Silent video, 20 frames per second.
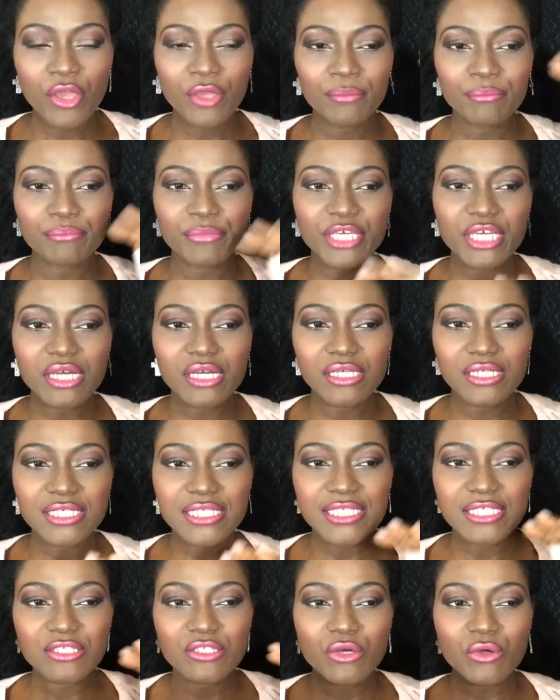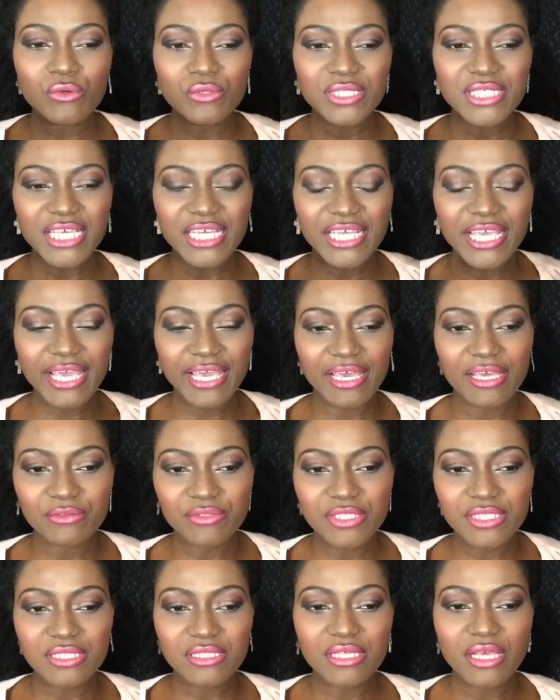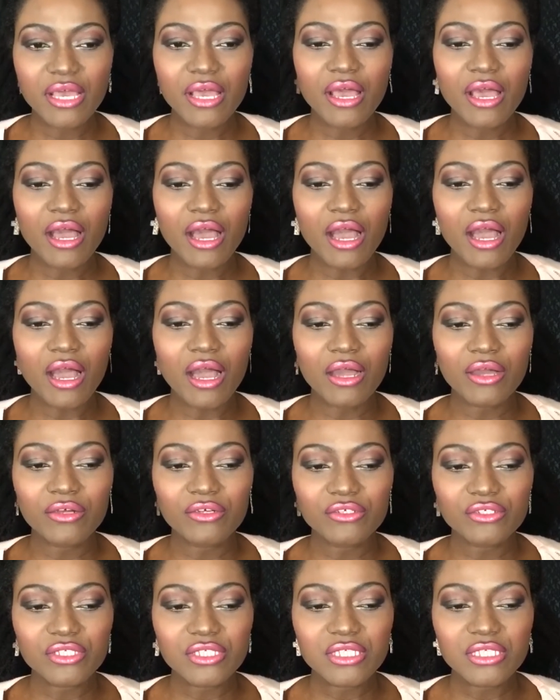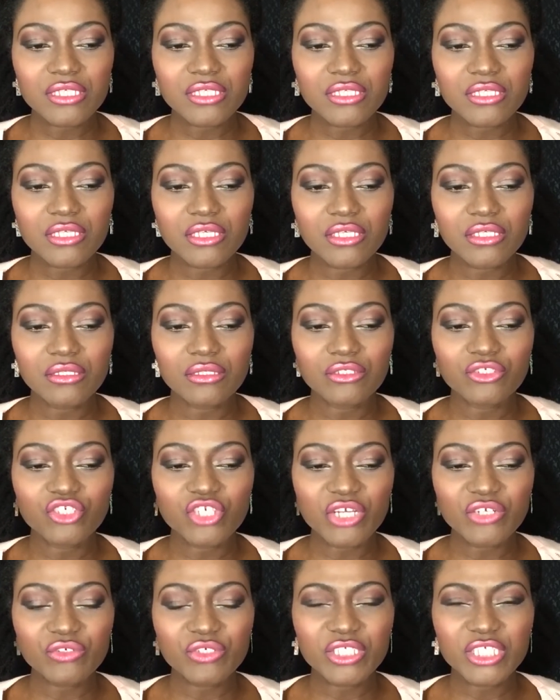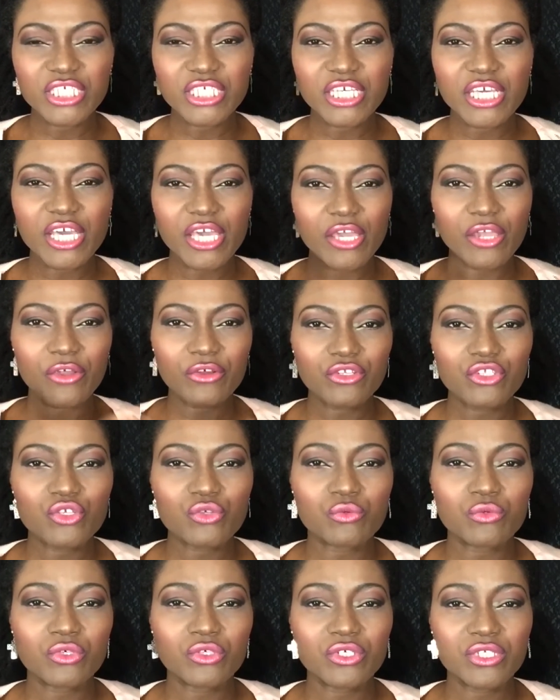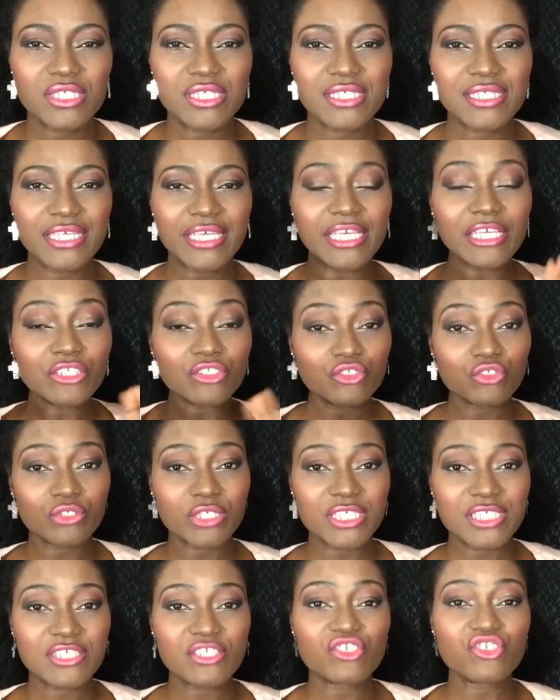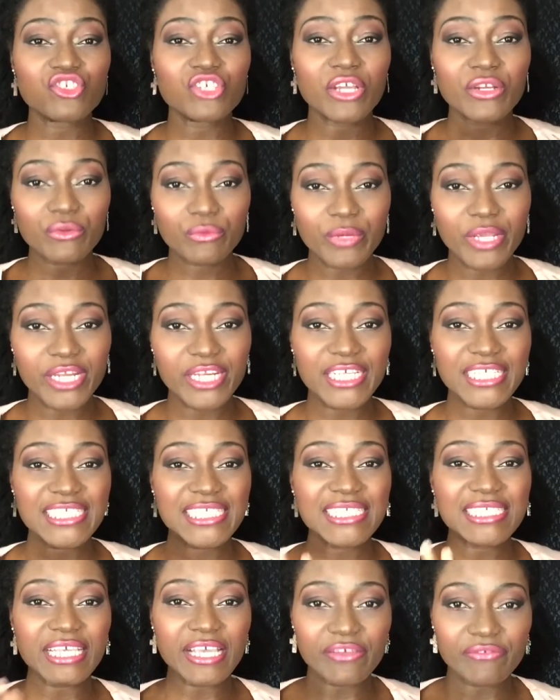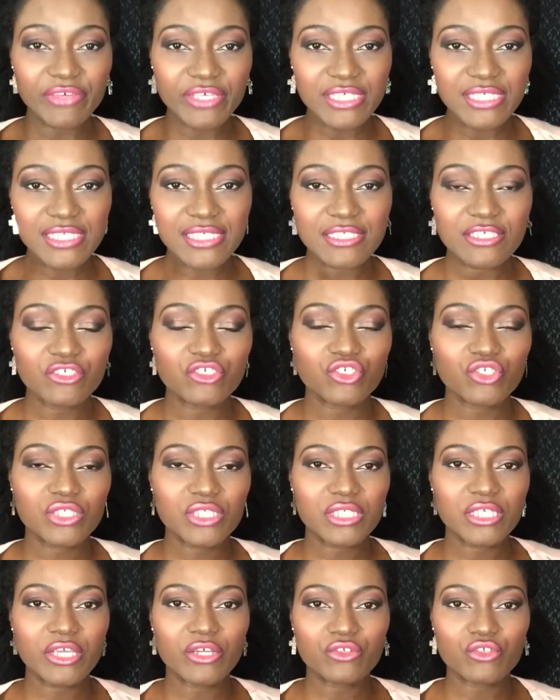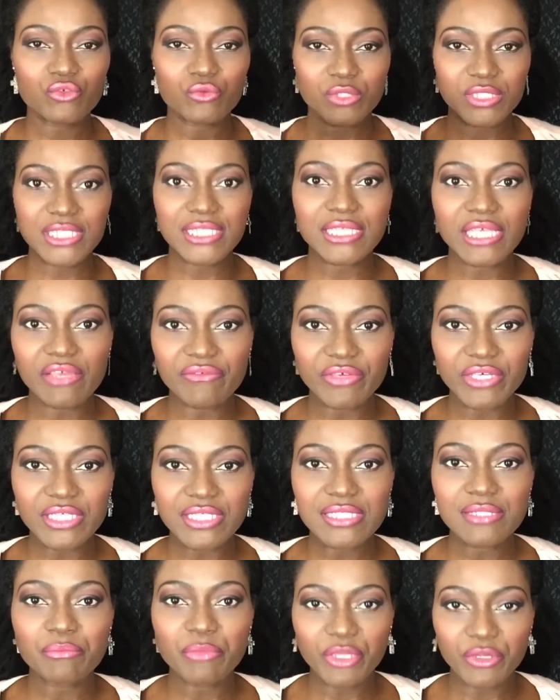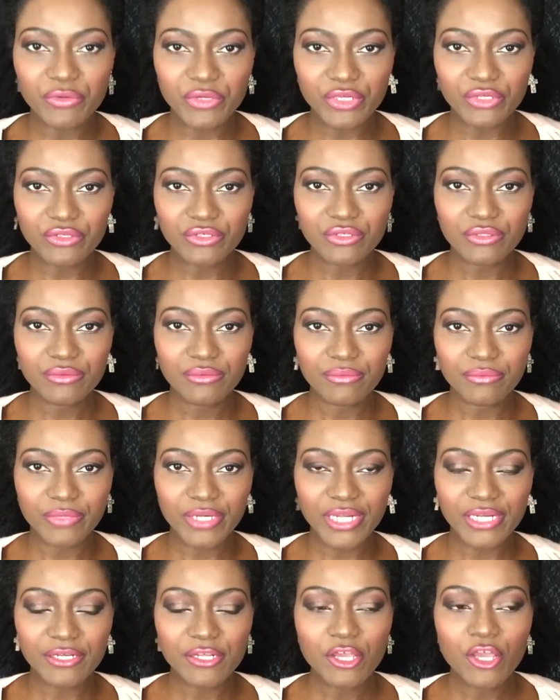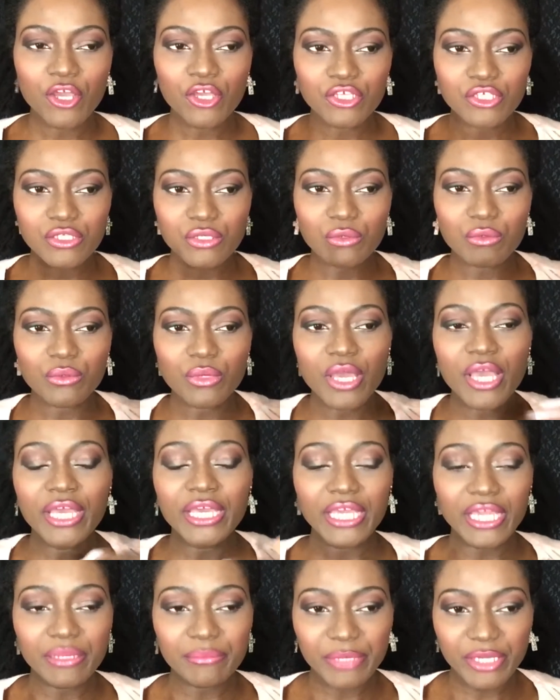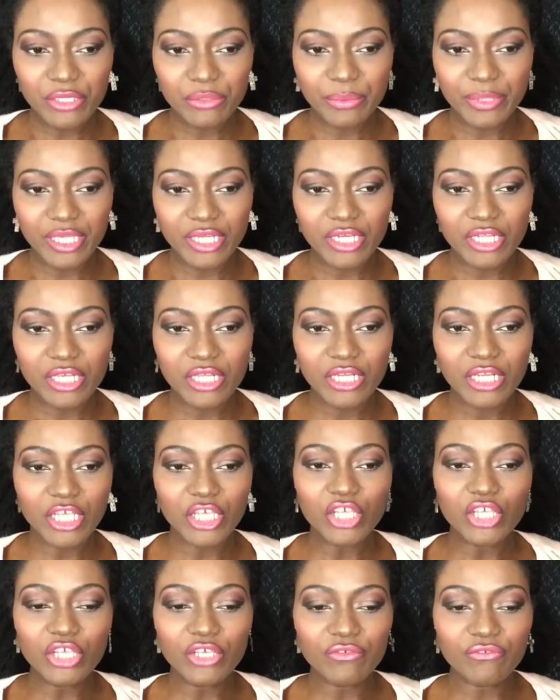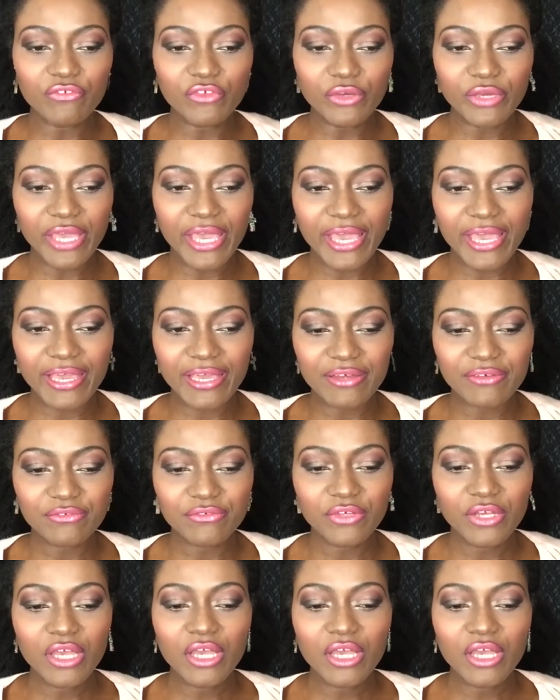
because those accounts aren't generally geared towards interest generating savings they're just geared towards savings period right? So in my opinion, if you have